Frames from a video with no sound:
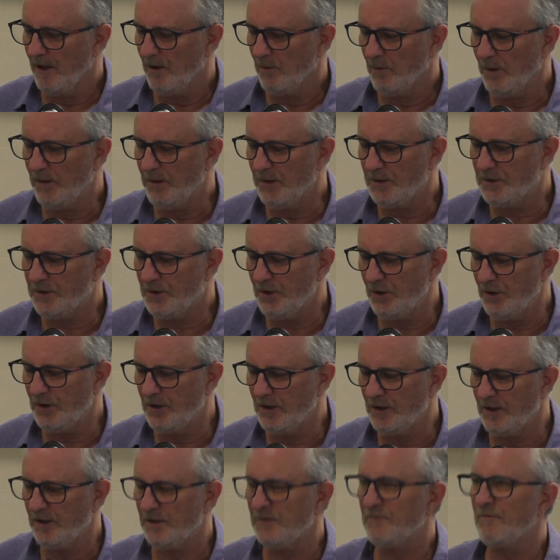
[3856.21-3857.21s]
When the
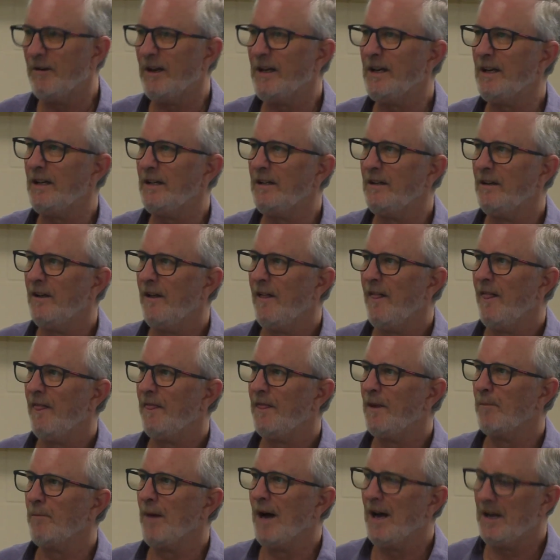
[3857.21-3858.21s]
student is ready,
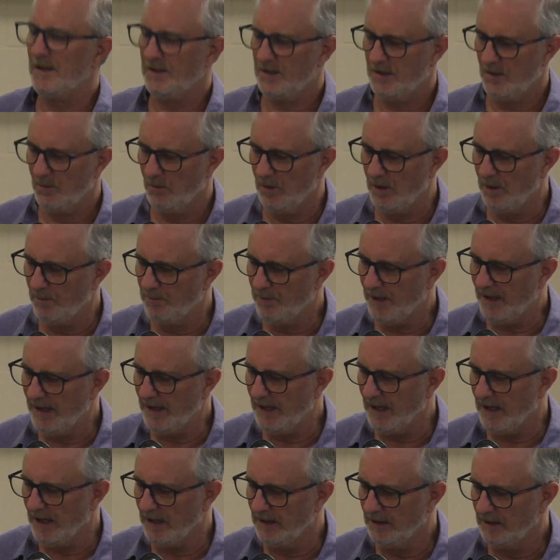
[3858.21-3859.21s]
the master will
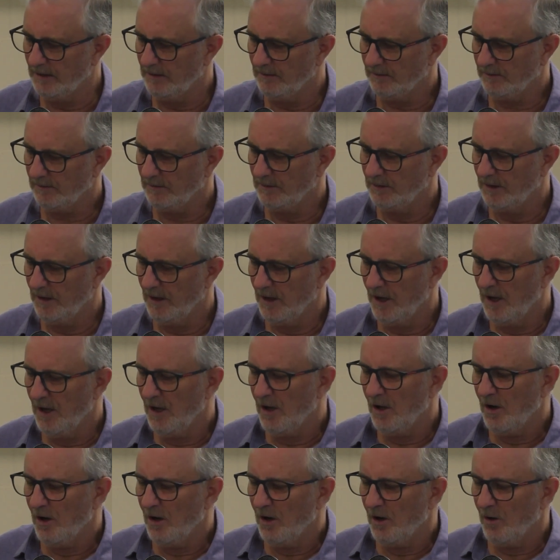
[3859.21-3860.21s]
appear.
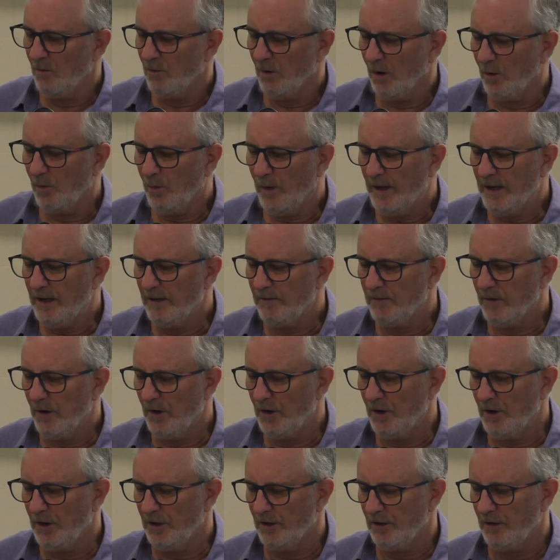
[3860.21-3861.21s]
What we have
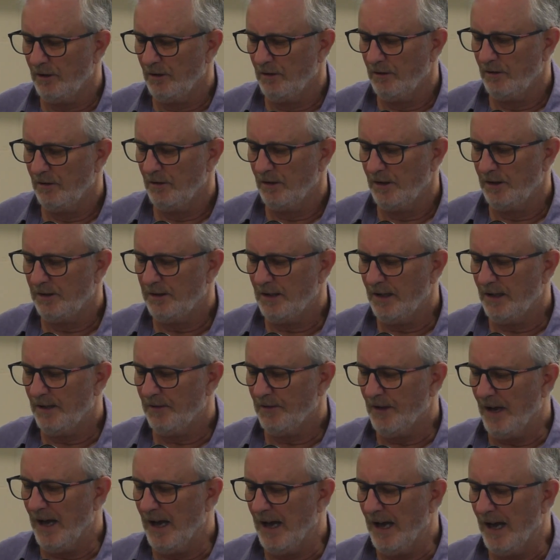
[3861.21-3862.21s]
learned is
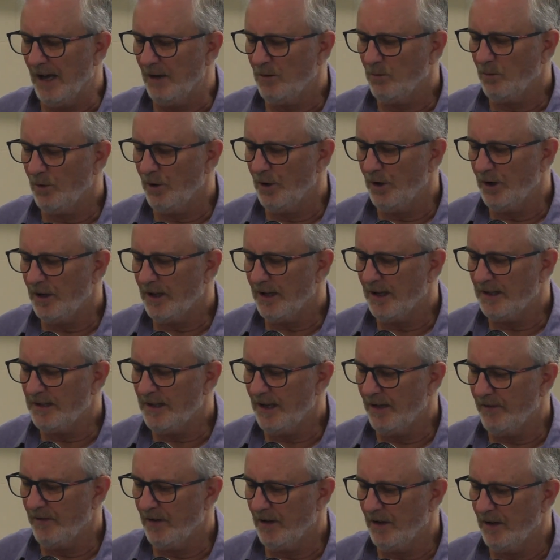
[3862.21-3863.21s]
that the hard work, as
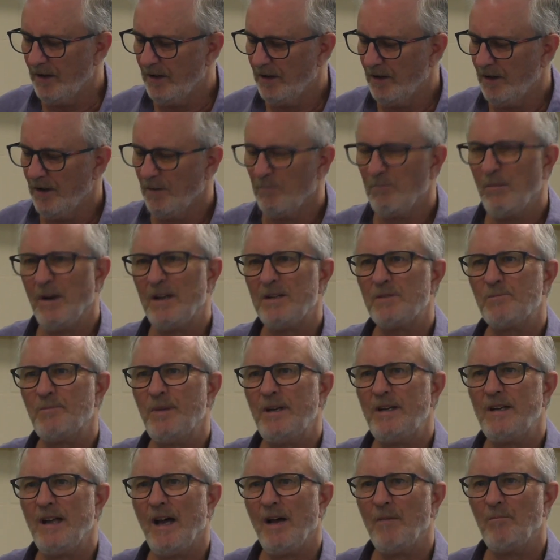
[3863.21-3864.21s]
ever, must
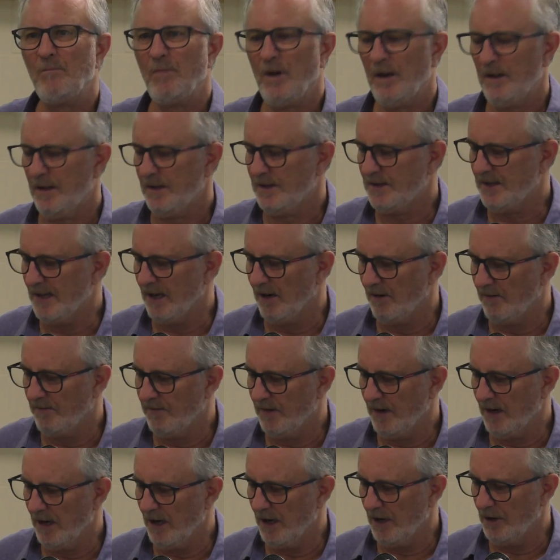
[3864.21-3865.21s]
be done by the self
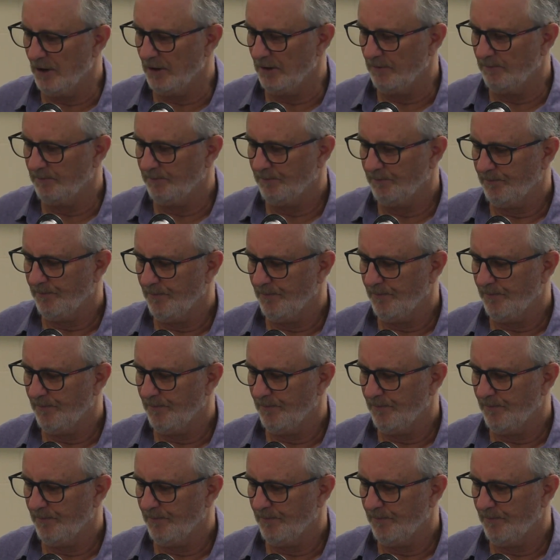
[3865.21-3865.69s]
alone.